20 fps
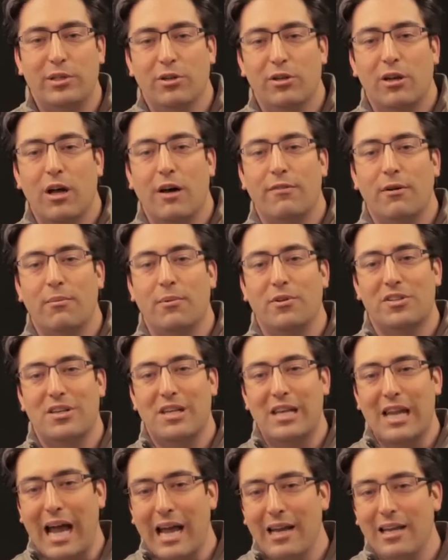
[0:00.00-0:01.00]
took off almost
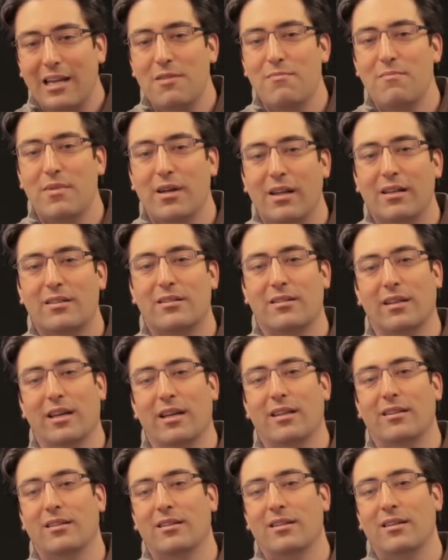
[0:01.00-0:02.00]
90 minutes
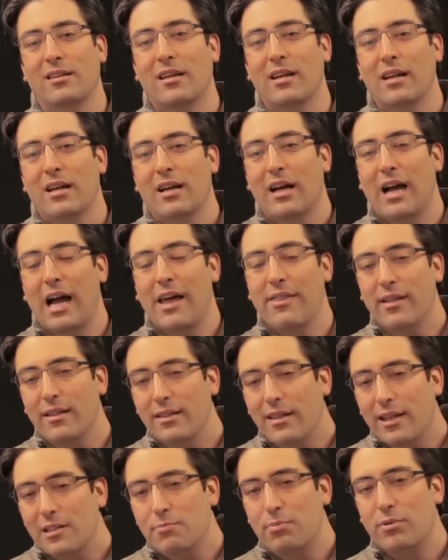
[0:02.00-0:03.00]
late. I think
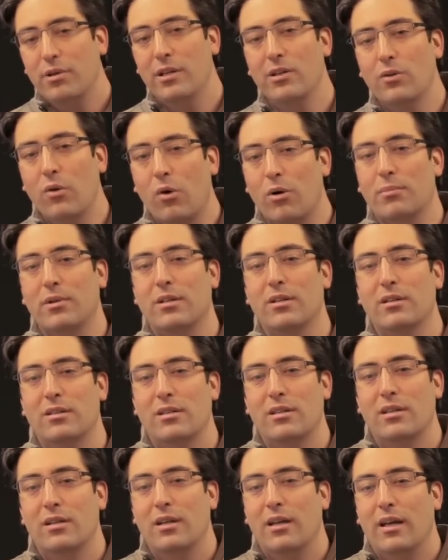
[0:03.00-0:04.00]
that's pretty normal,
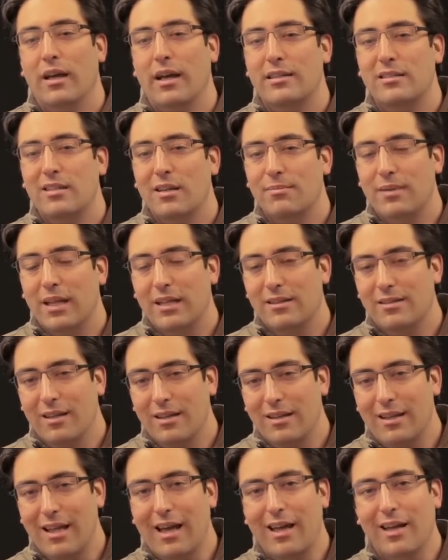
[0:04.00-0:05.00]
except that
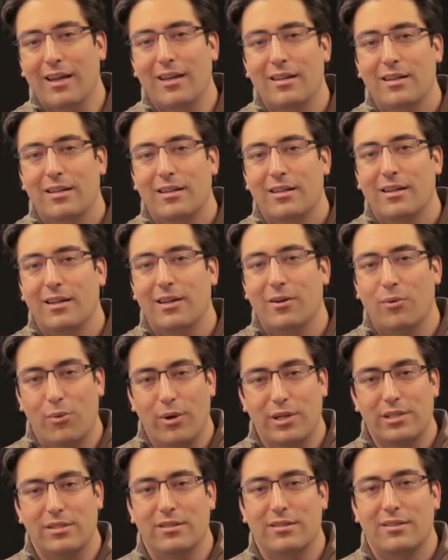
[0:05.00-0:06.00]
today, it
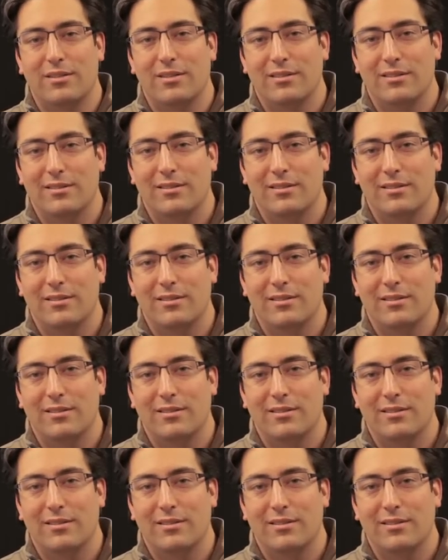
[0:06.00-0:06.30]
wasn't.